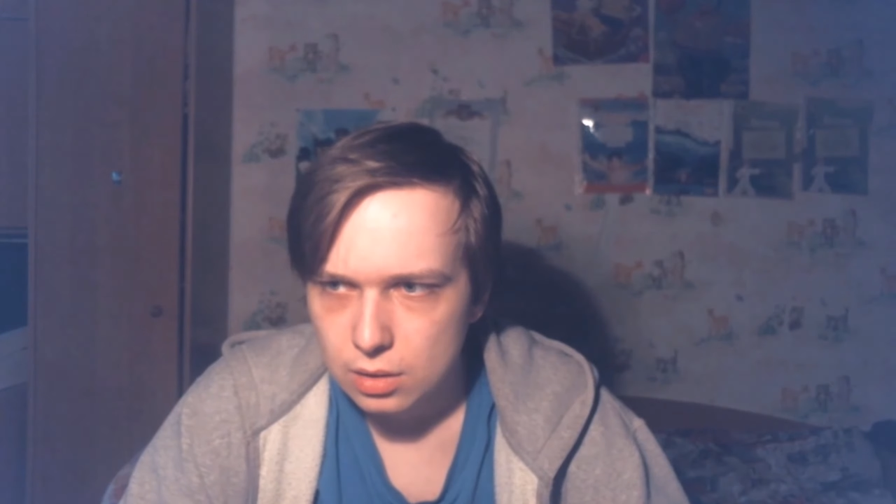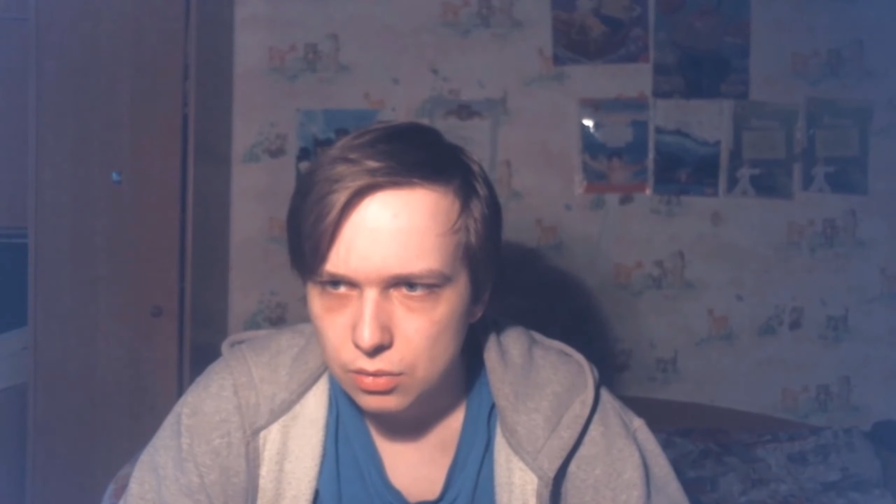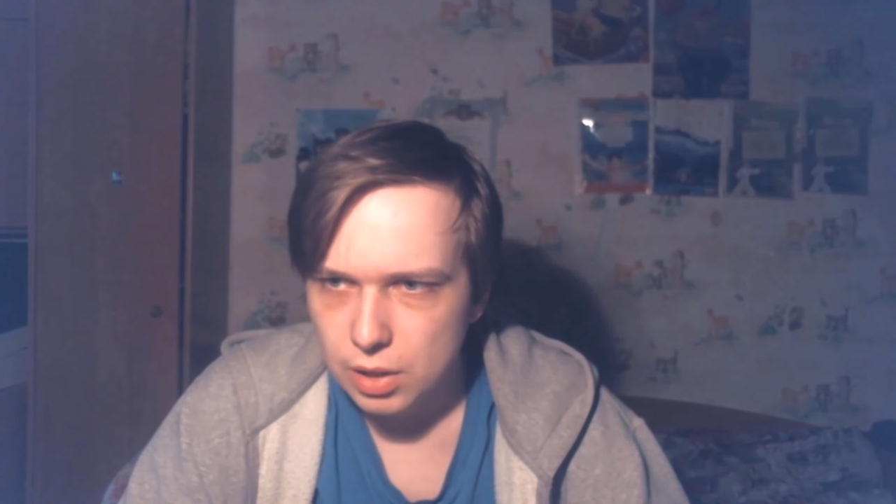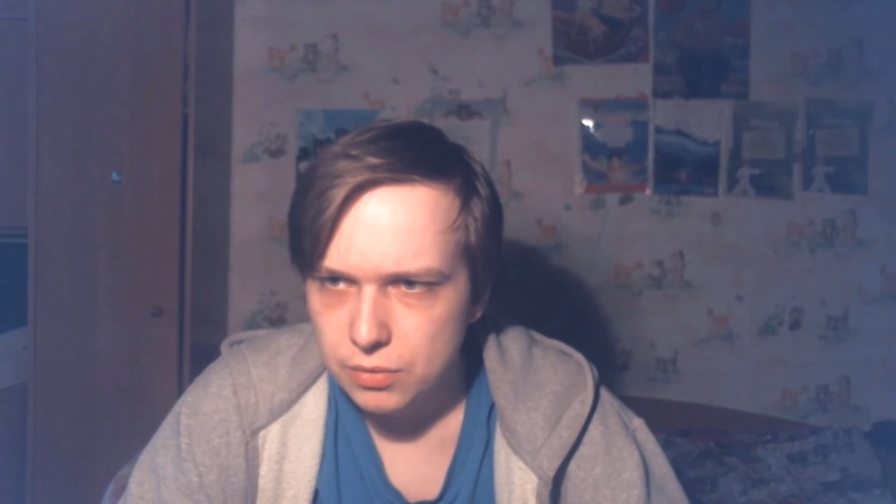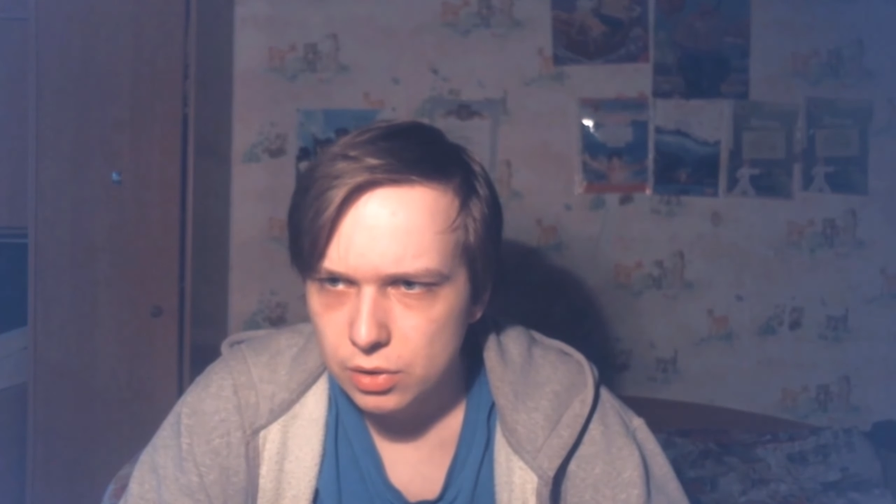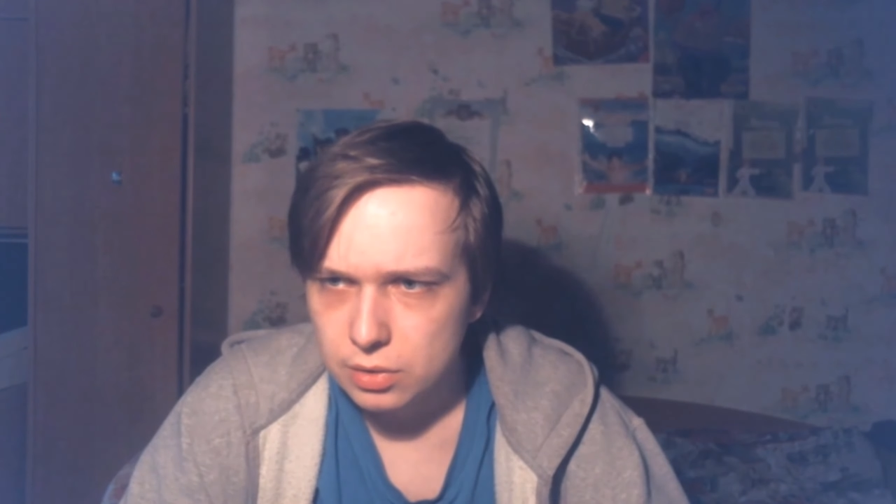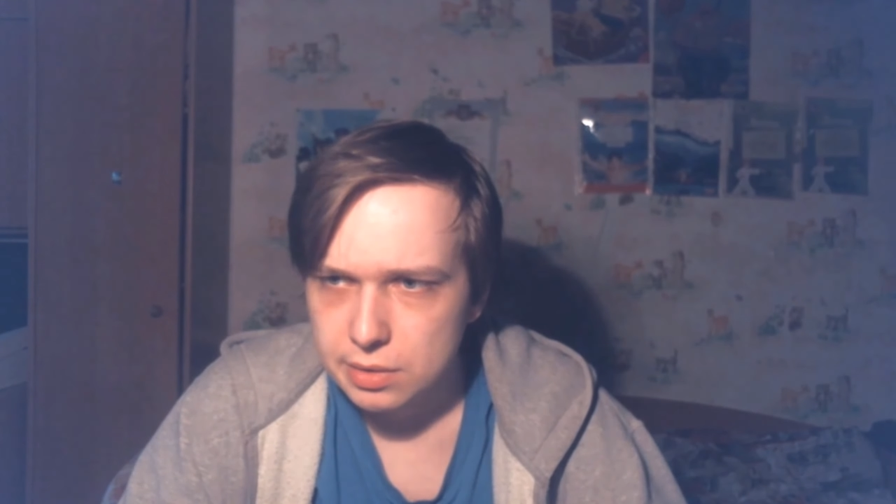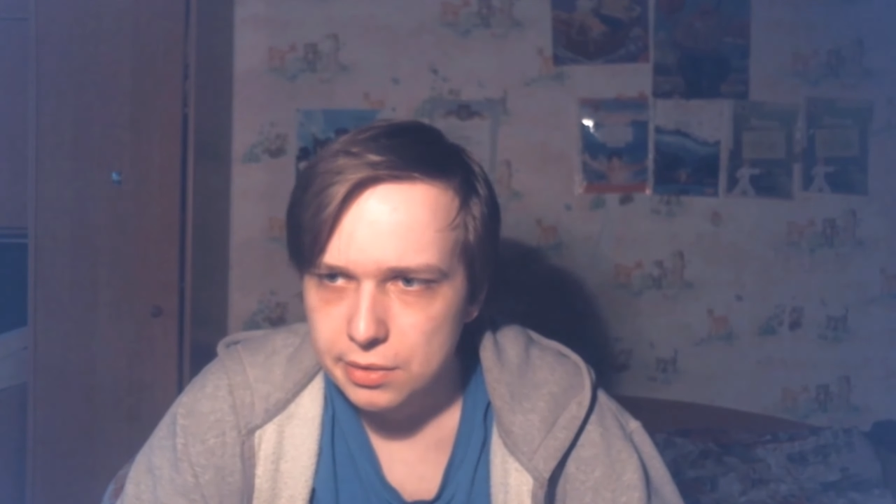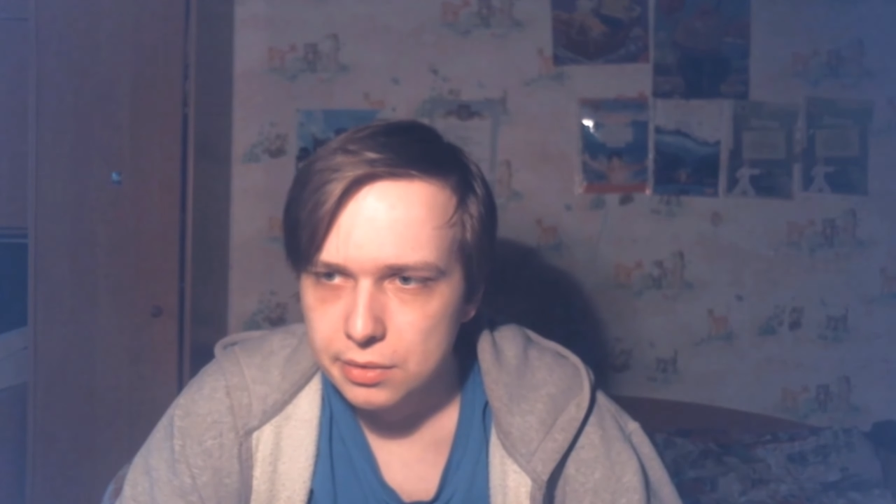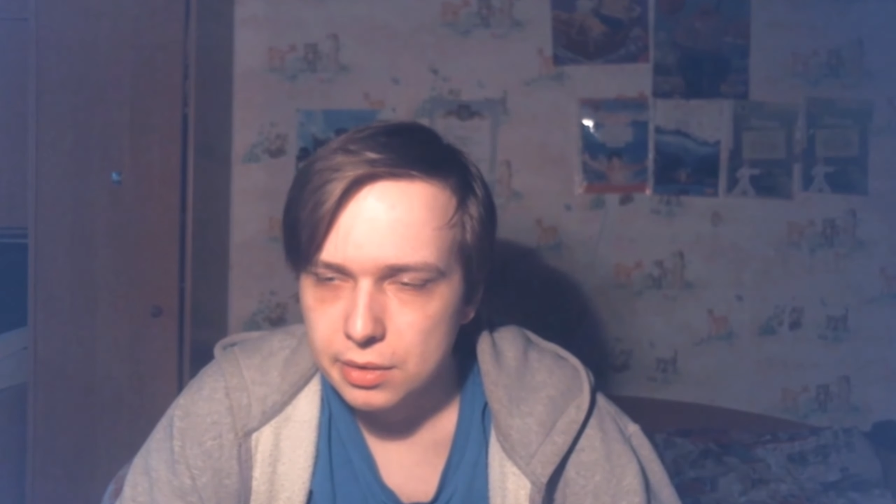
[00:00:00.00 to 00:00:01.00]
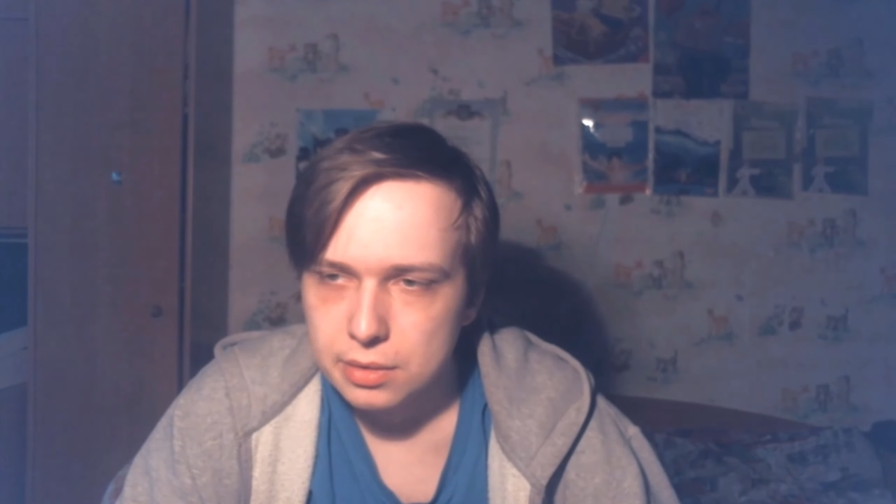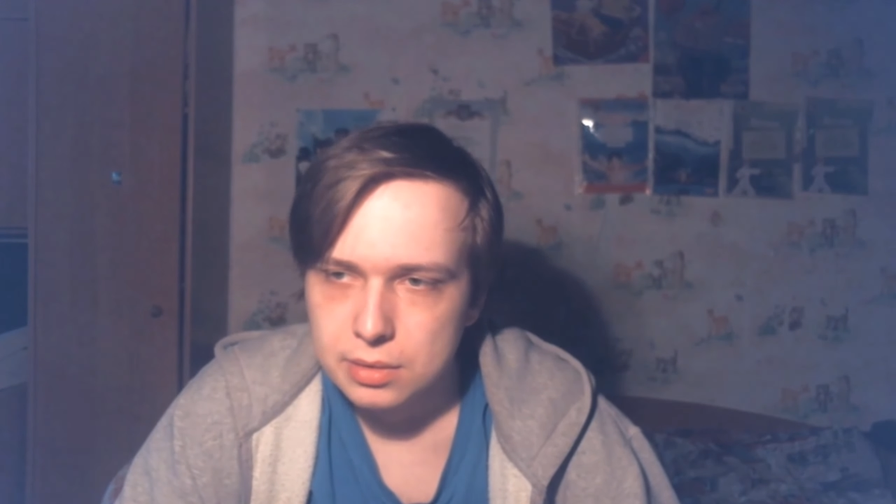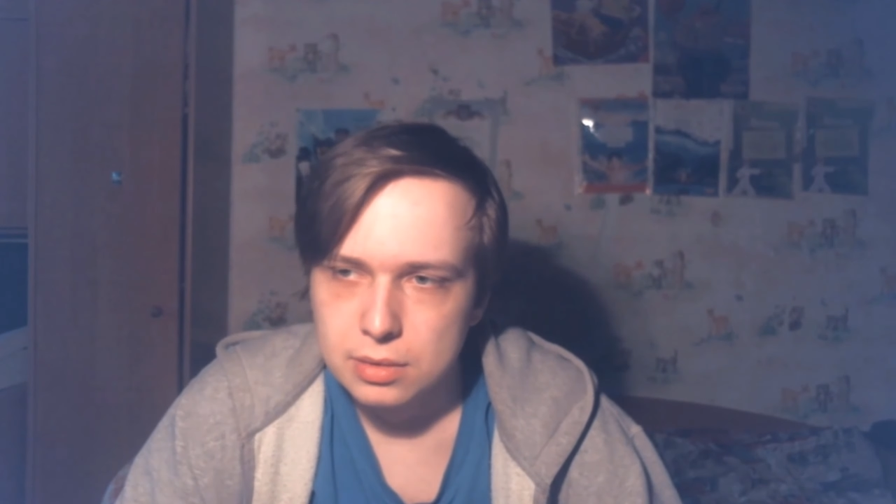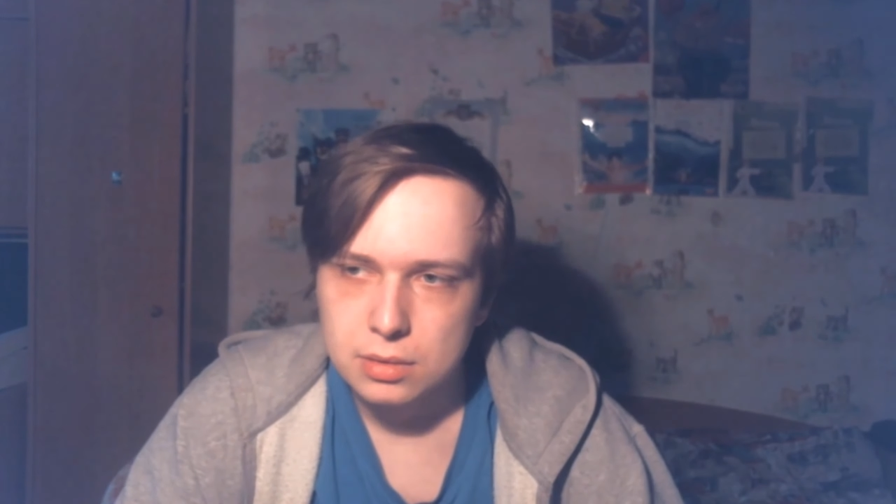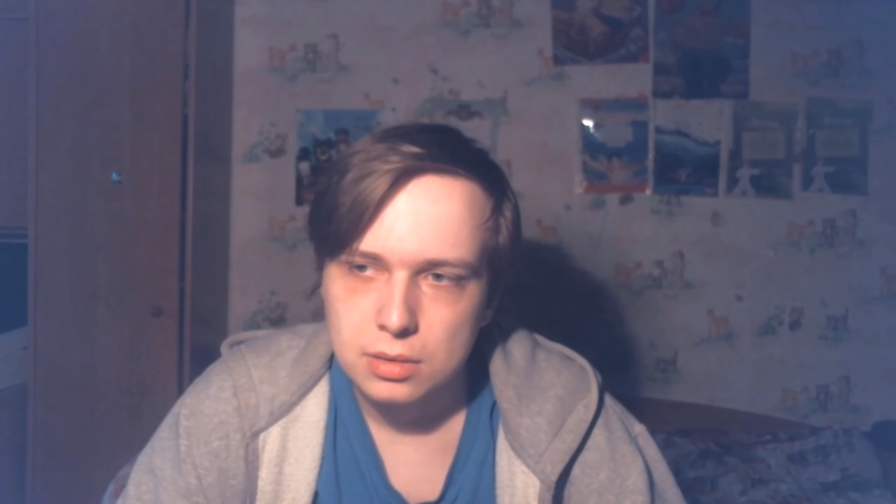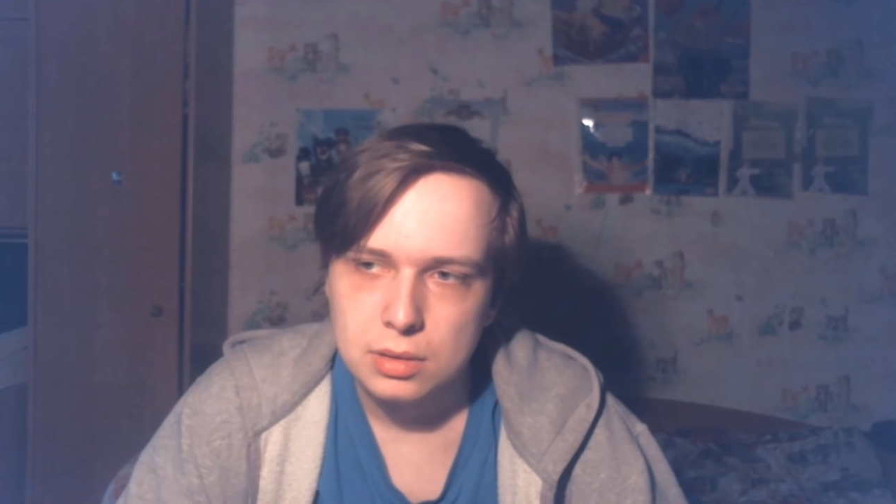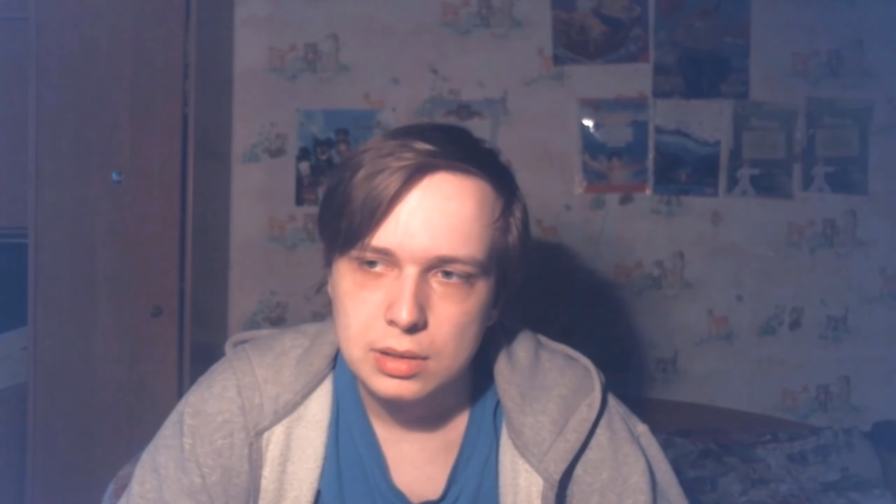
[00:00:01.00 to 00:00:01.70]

You have to consider that